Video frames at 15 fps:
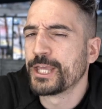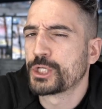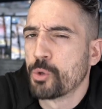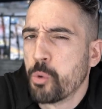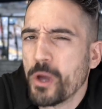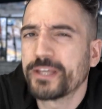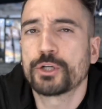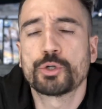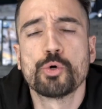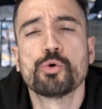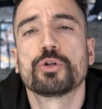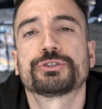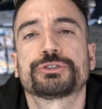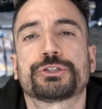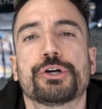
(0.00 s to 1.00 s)
A quick
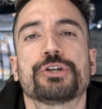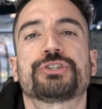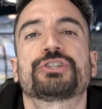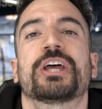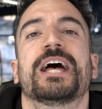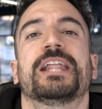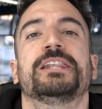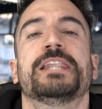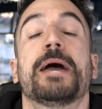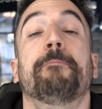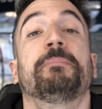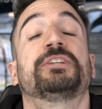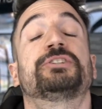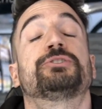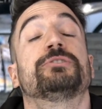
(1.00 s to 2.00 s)
Google search
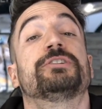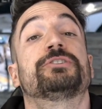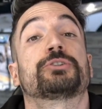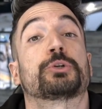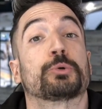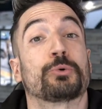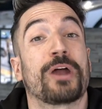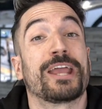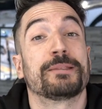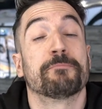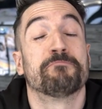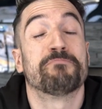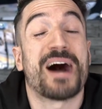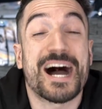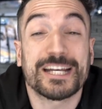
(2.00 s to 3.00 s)
led me to this
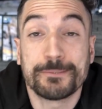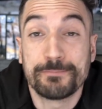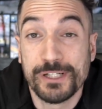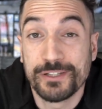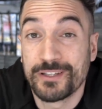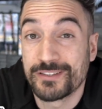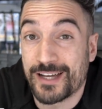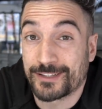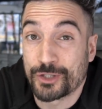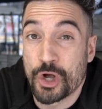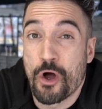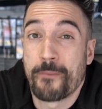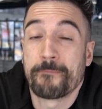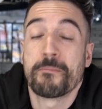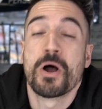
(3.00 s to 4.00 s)
great
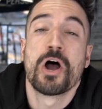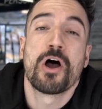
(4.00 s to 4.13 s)
bodybuilding.com